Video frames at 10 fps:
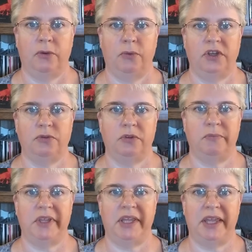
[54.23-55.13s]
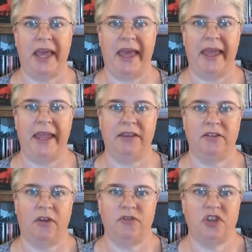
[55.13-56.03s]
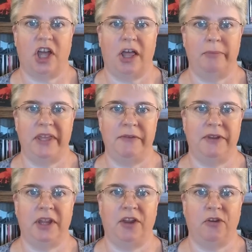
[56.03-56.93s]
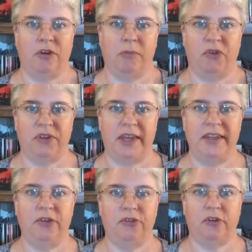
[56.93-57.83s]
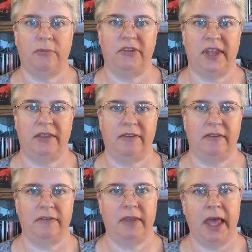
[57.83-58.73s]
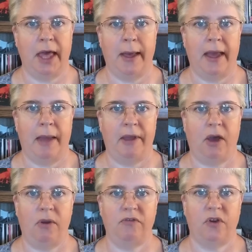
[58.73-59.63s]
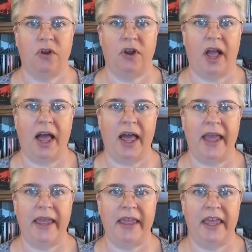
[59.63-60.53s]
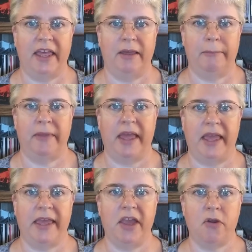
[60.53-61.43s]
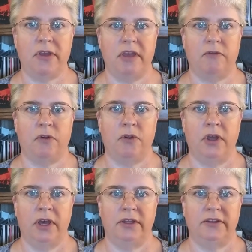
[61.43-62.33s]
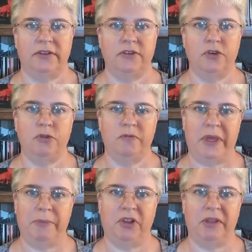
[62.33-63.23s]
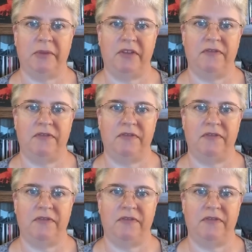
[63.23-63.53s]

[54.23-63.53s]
which would be a tough job even under the most ideal circumstances. However, I am a caregiver to two people in my